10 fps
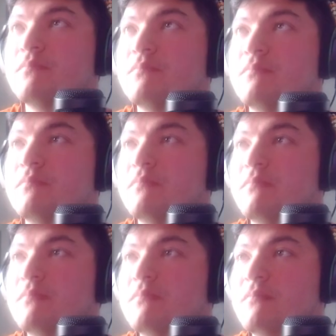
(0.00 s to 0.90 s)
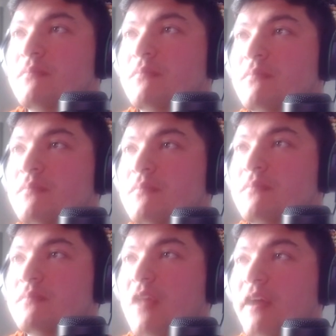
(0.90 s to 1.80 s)

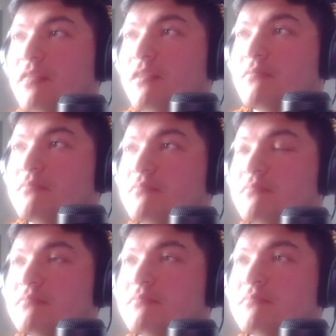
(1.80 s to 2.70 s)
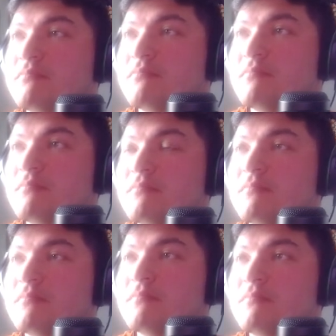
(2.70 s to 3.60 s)

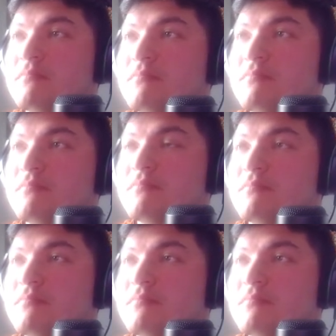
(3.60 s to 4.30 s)
The person shown says nothing.